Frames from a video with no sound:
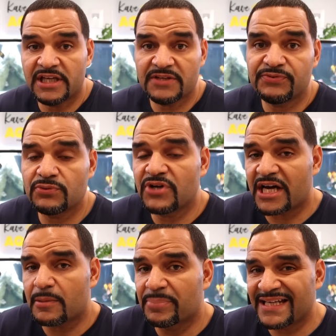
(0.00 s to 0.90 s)
If you've
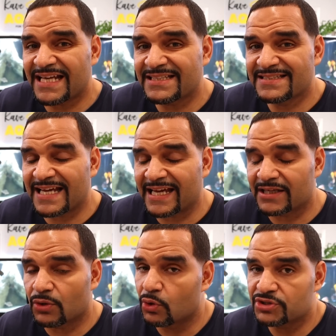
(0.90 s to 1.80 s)
got a planted
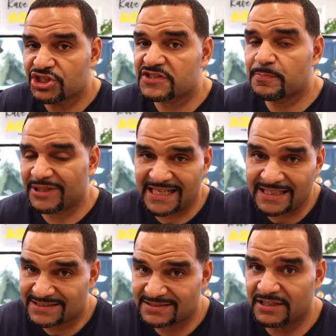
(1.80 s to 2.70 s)
tank or just
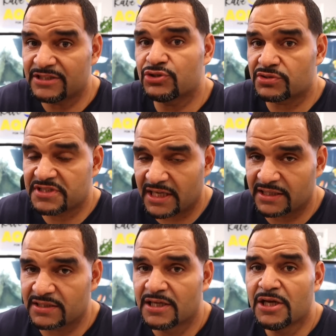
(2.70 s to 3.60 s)
plants in your
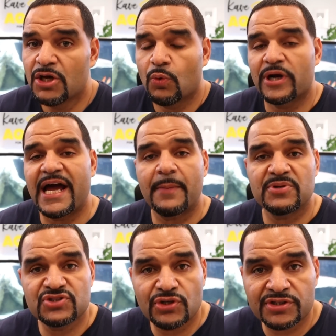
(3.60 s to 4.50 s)
tank, what
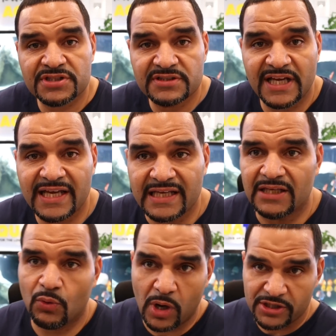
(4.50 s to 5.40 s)
happens during the day
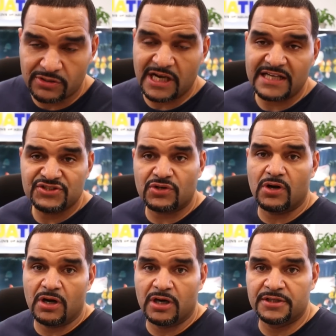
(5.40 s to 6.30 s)
while your lights are
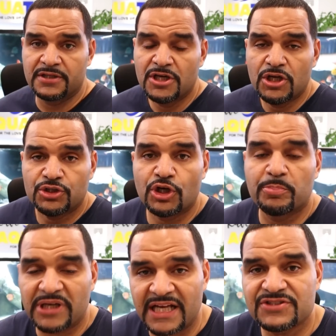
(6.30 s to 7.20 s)
on, your
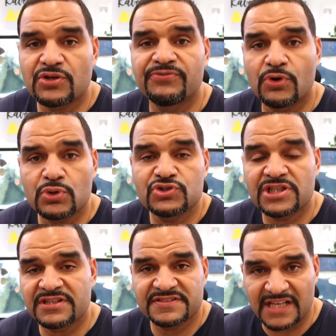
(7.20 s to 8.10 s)
plants are
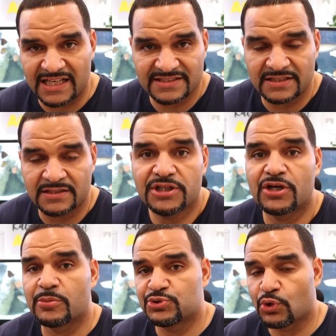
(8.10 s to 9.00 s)
photosynthesizing,
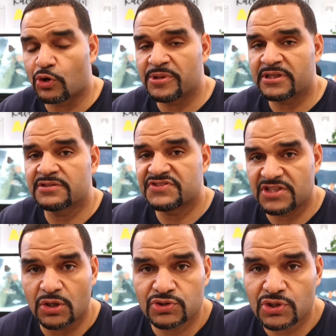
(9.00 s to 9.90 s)
they're absorbing
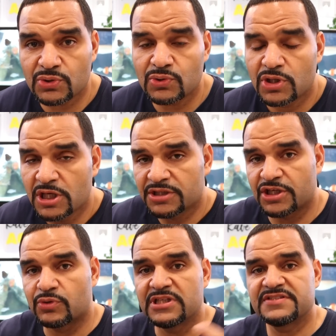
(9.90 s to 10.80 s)
CO2,
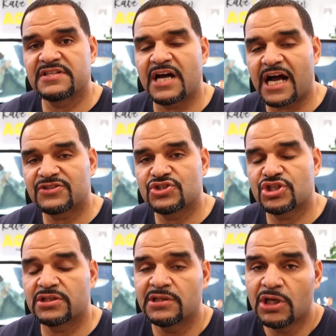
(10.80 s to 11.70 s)
they're releasing
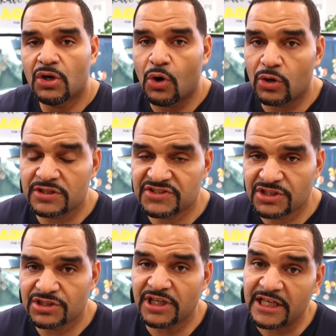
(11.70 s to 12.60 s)
oxygen, all is
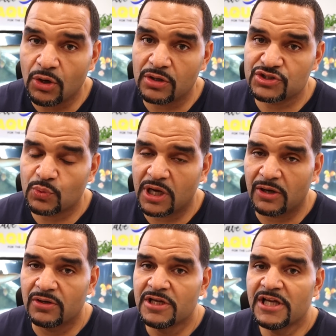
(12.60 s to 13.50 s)
good and all is
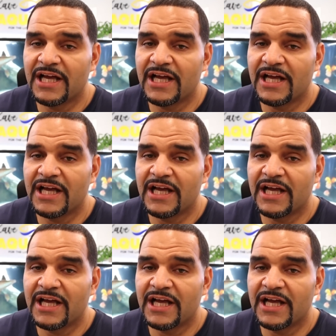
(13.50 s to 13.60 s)
well.